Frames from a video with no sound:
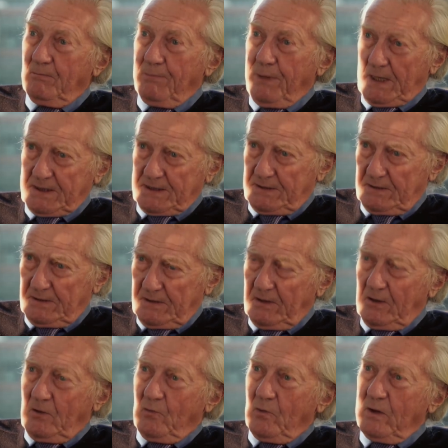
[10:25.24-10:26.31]
but
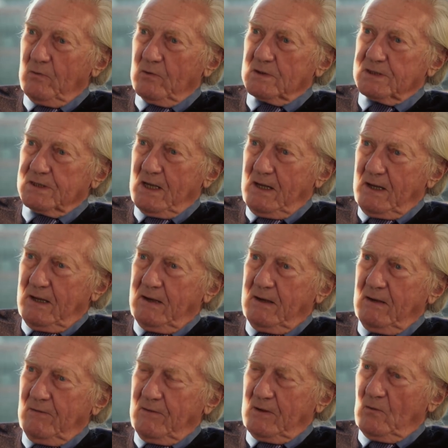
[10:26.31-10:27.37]
we would
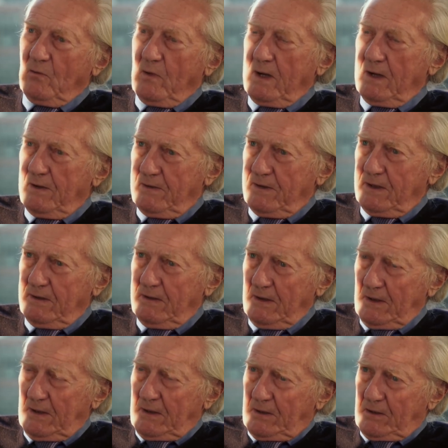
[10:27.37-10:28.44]
say that where the
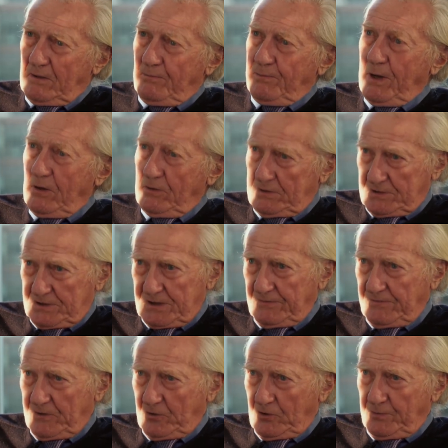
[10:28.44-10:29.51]
components
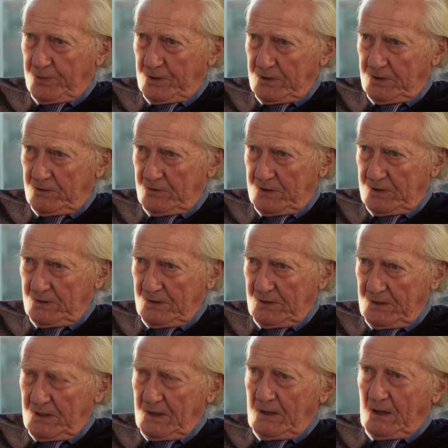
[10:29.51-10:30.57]
of the European Union
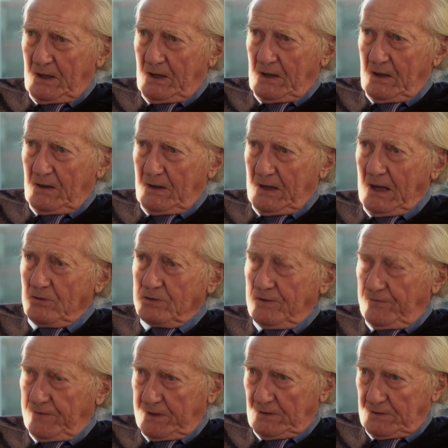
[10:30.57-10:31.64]
are out
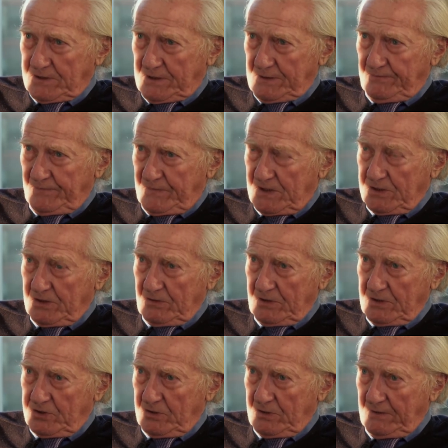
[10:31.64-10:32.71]
of kilter, so
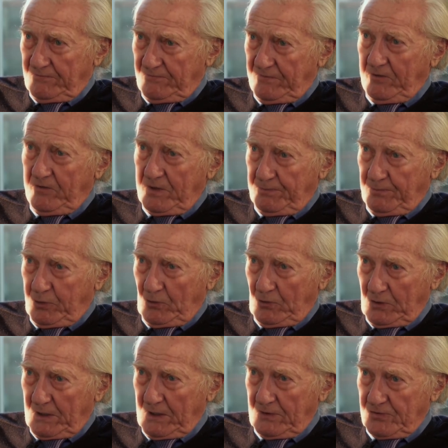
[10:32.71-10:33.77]
that you have very
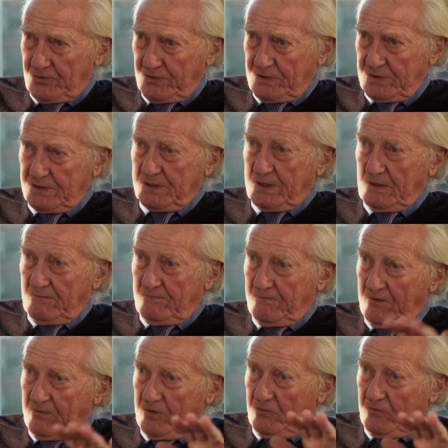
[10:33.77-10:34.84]
poor countries and
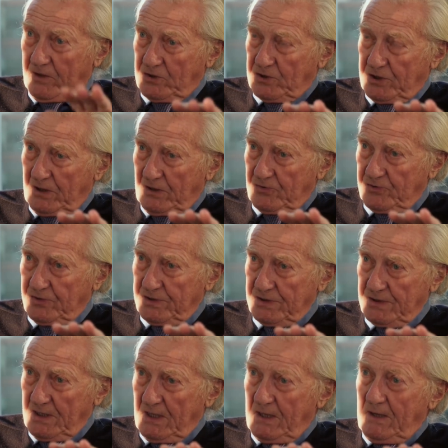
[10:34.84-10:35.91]
very rich countries,